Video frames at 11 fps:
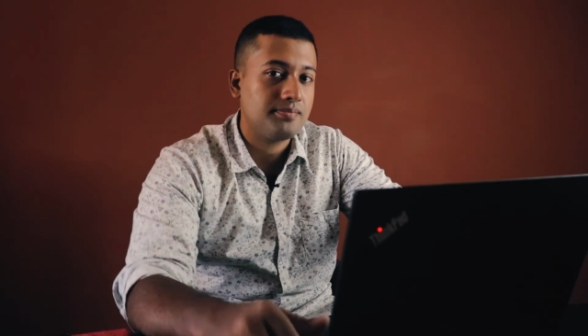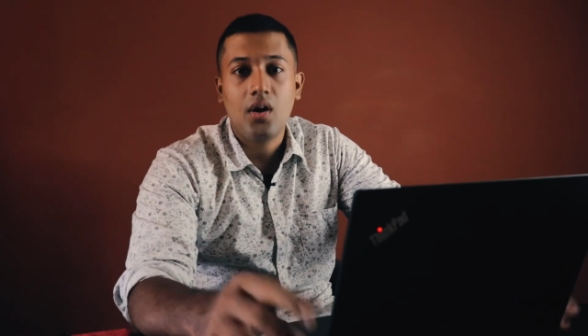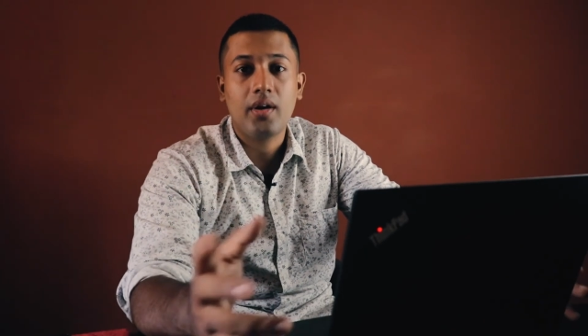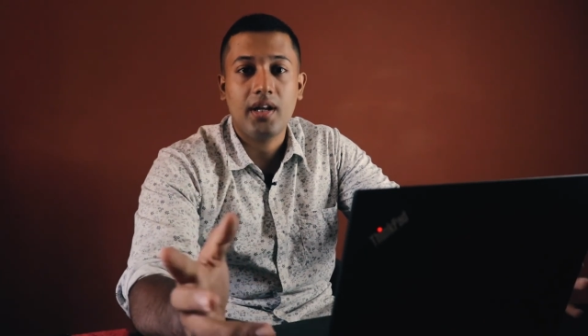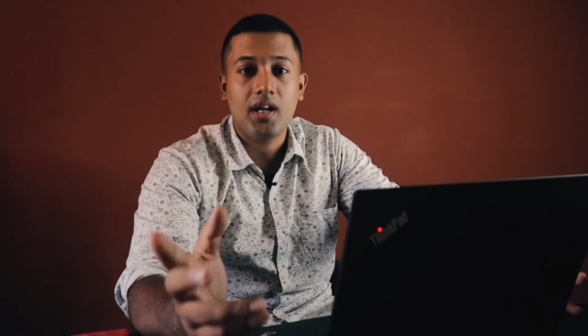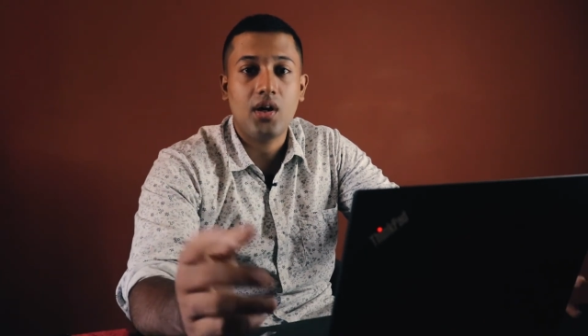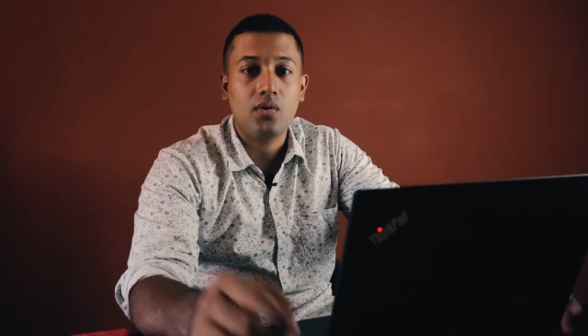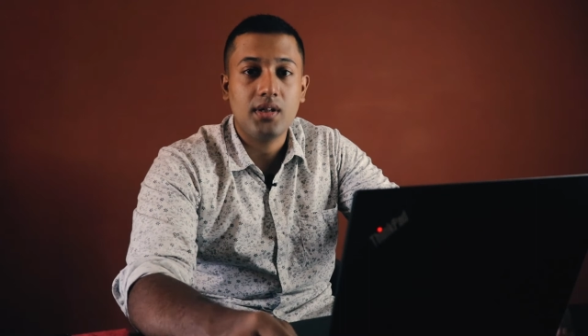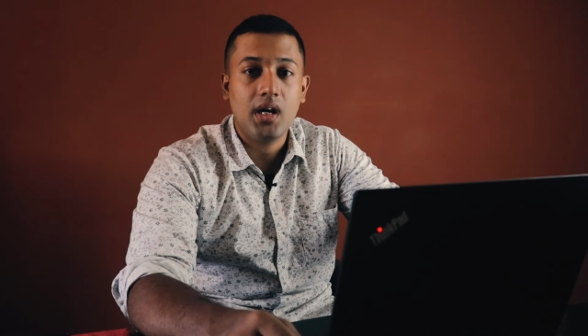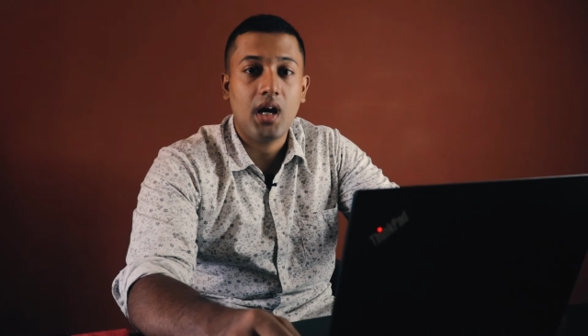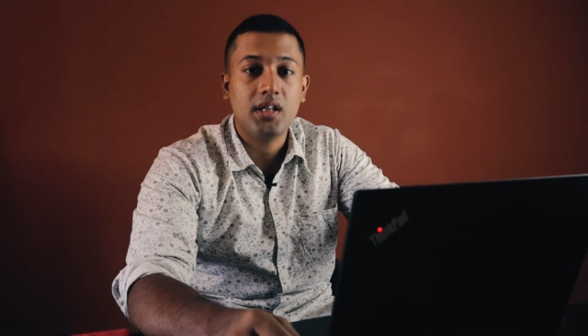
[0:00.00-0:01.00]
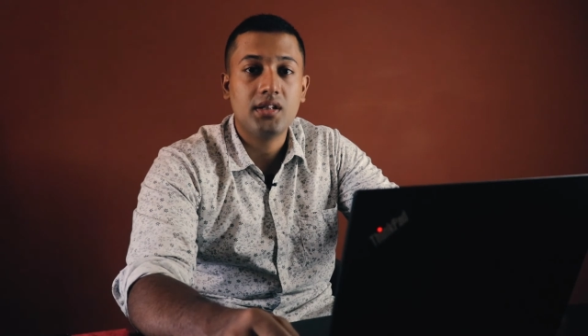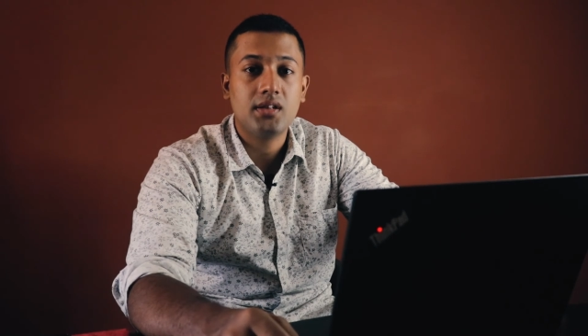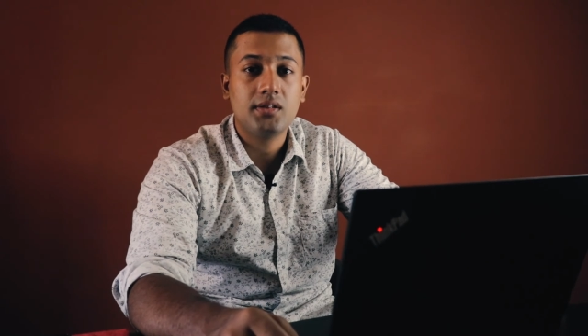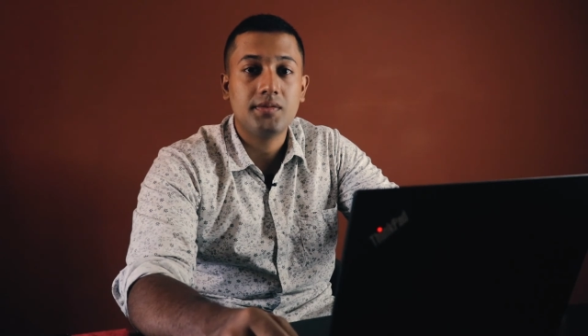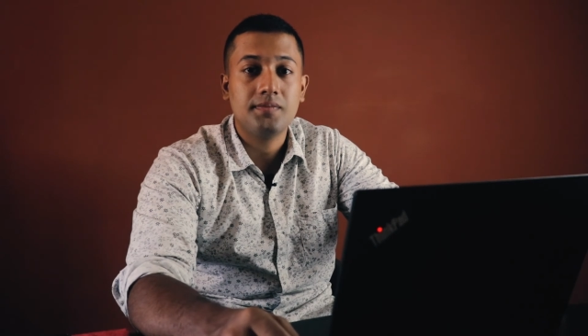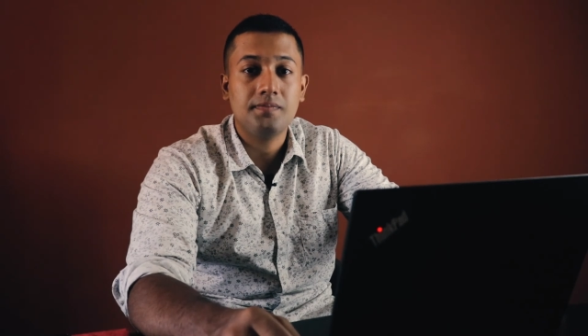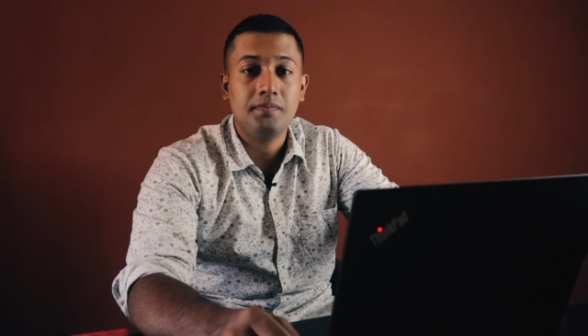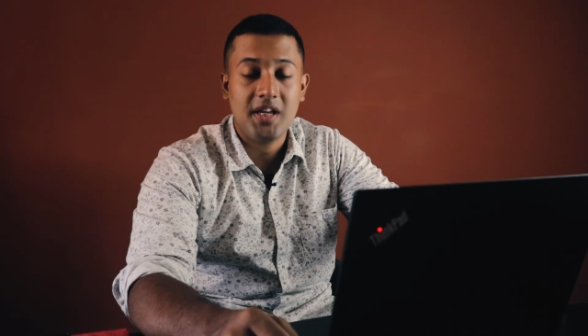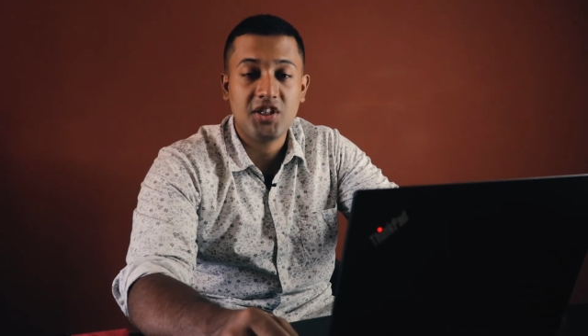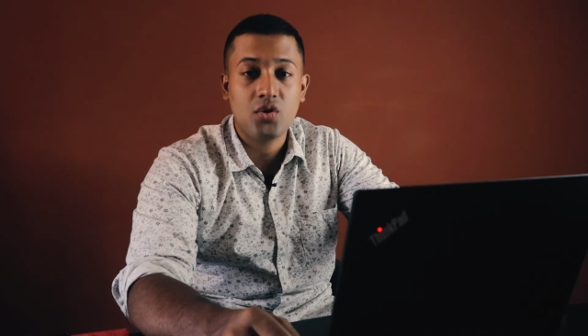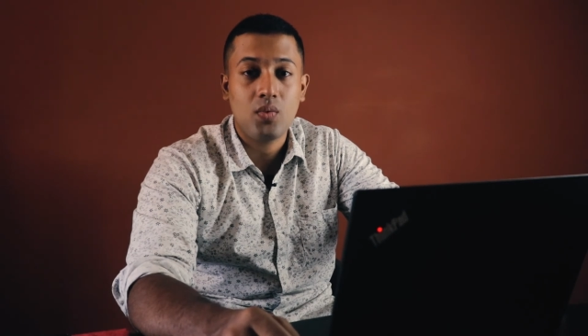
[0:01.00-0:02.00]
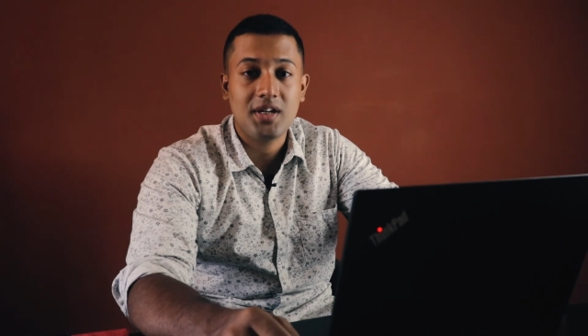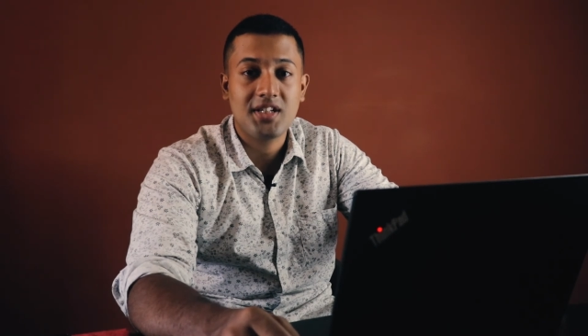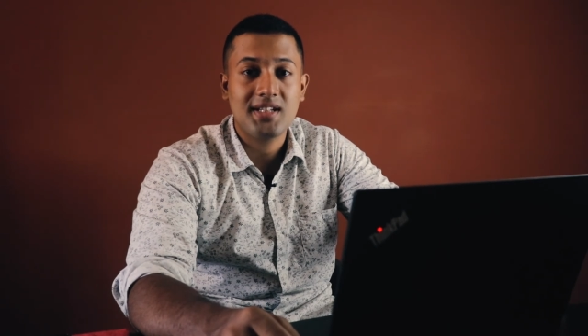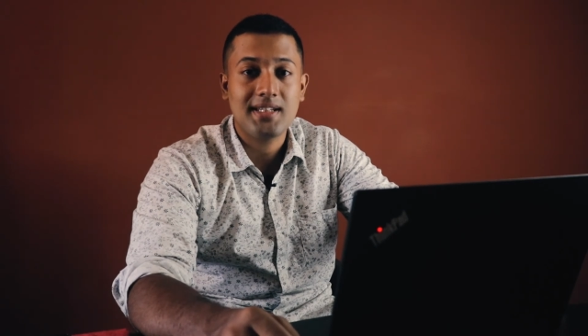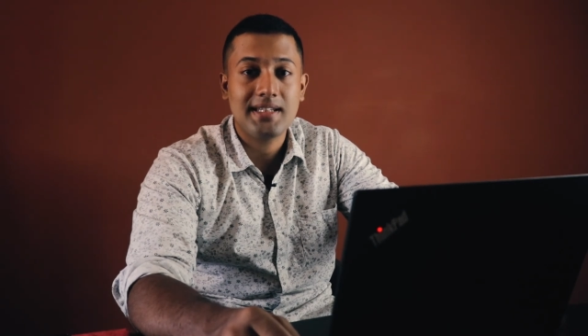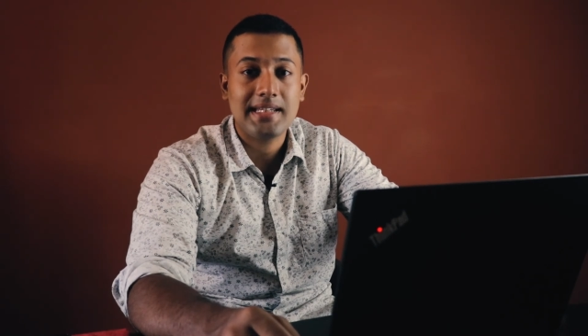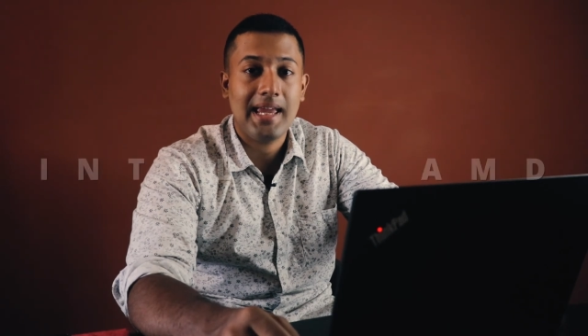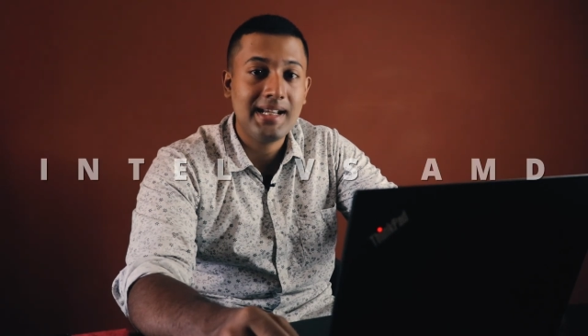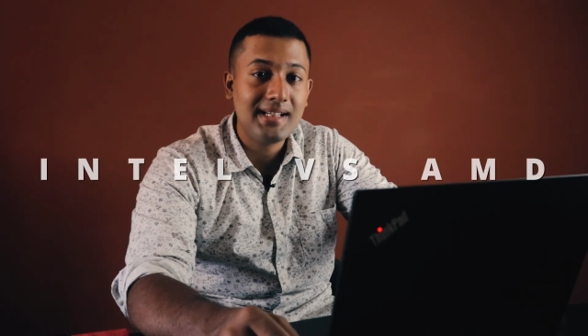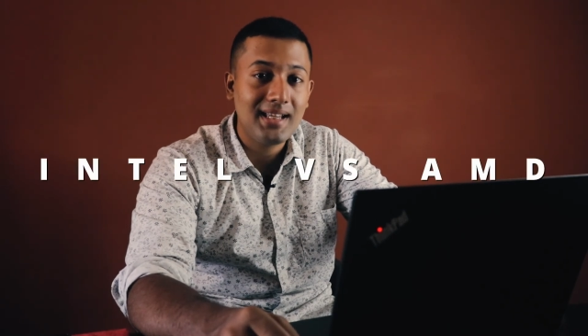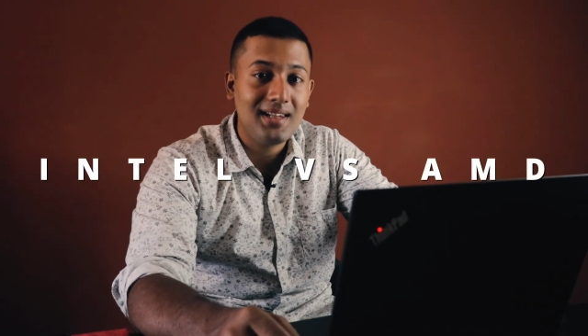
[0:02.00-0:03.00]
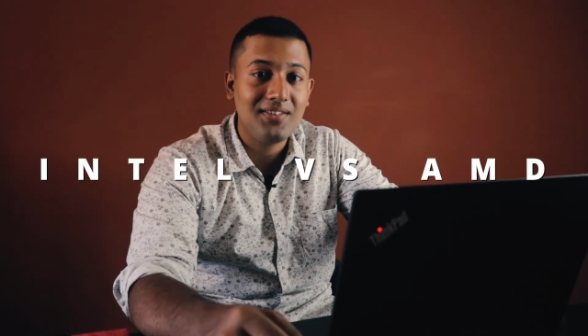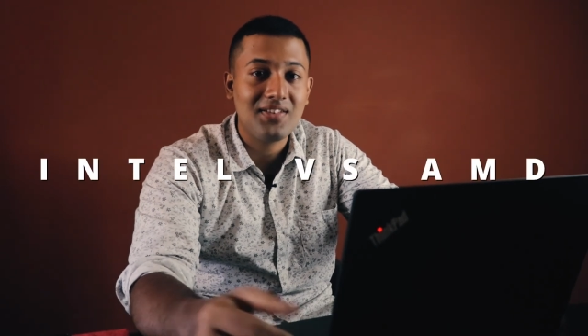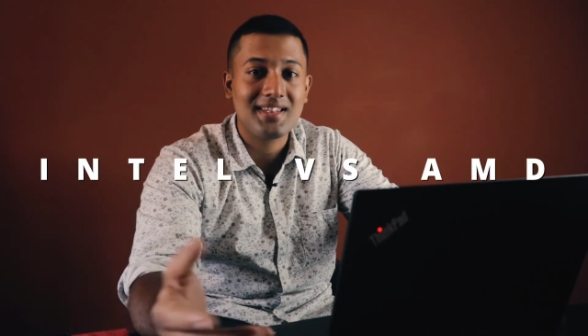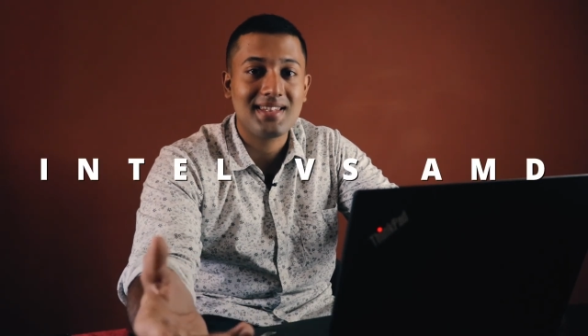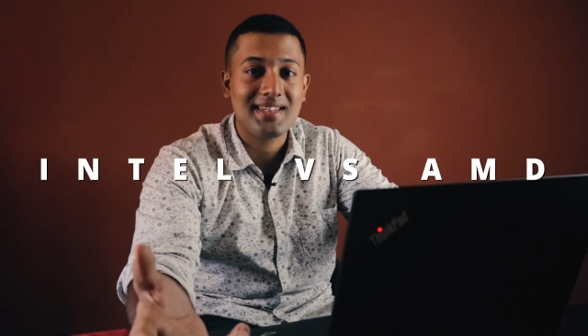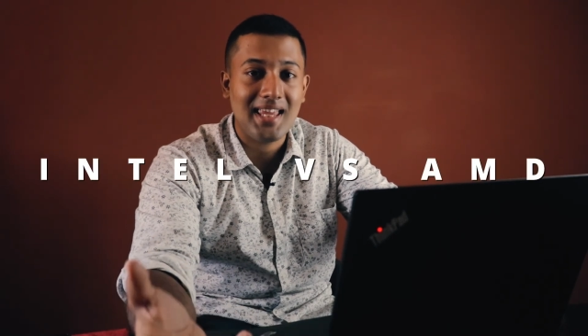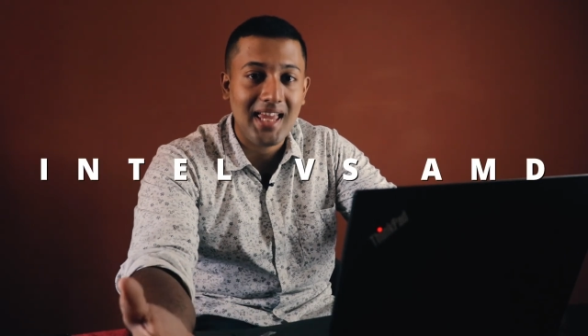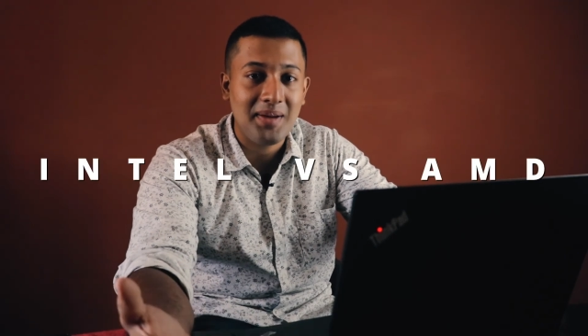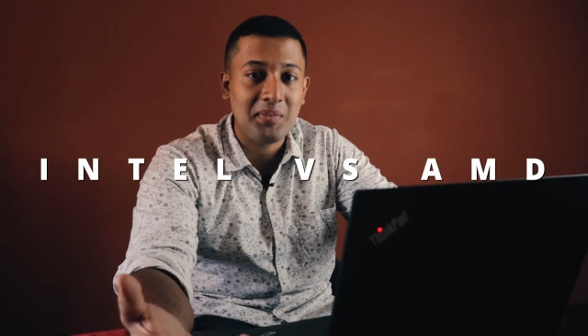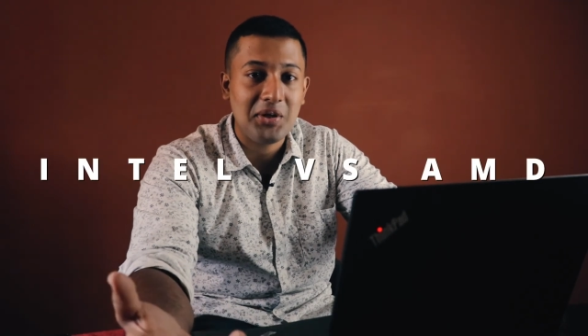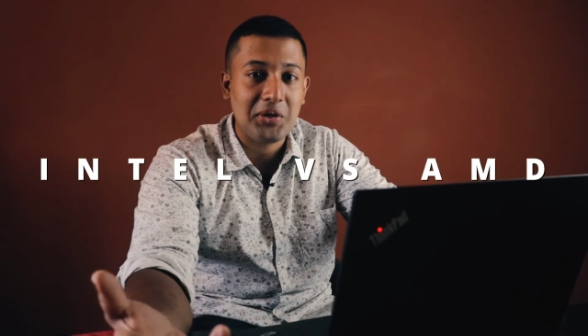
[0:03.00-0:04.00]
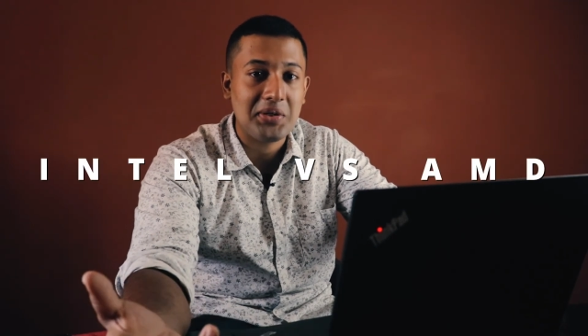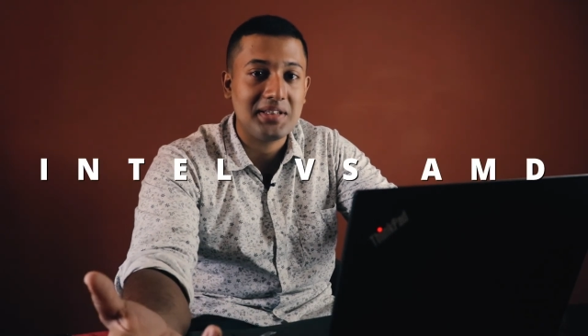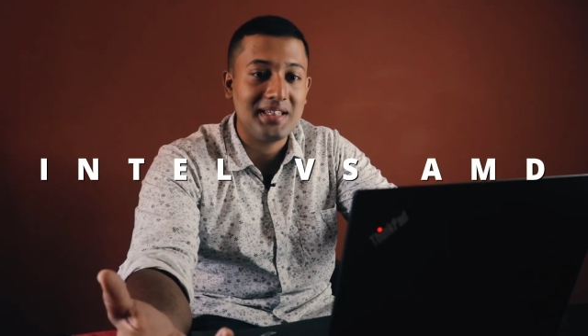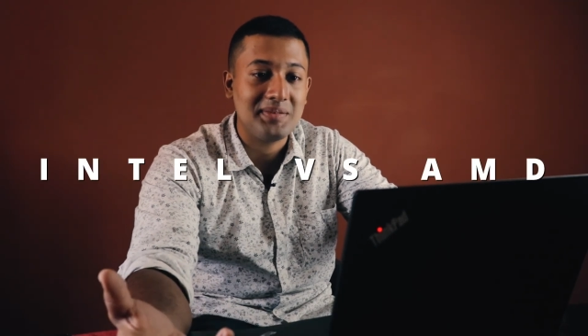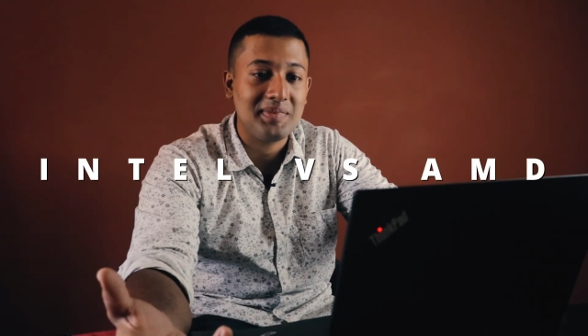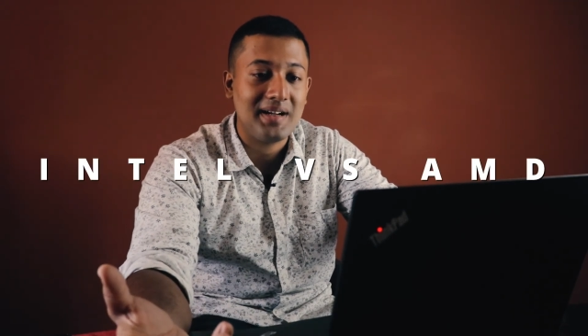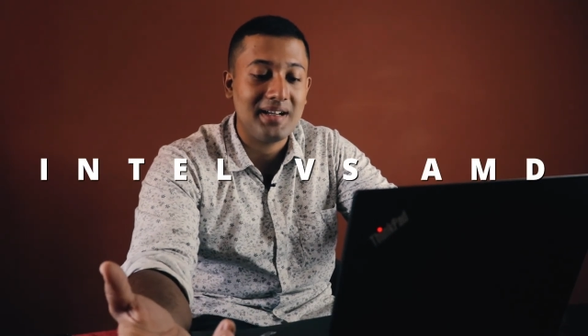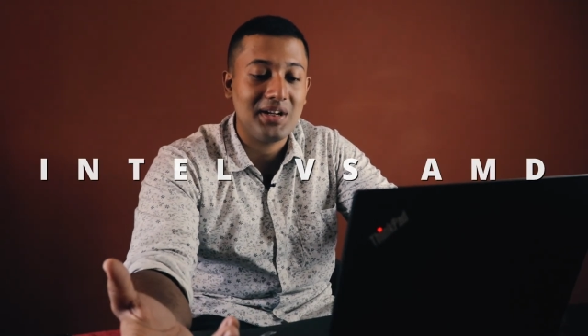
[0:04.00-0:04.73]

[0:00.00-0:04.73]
Okay, now the other major question, Intel versus AMD on a ThinkPad.